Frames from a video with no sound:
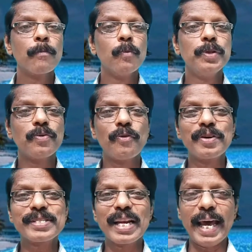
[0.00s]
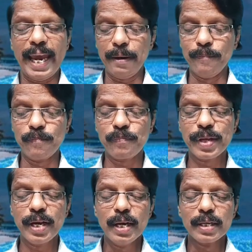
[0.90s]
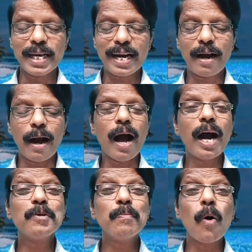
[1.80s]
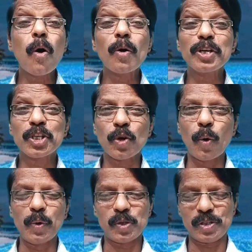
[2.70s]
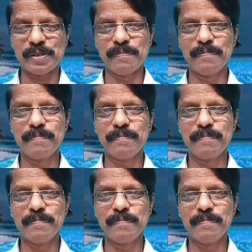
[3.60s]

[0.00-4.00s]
The first line. The cardboard shows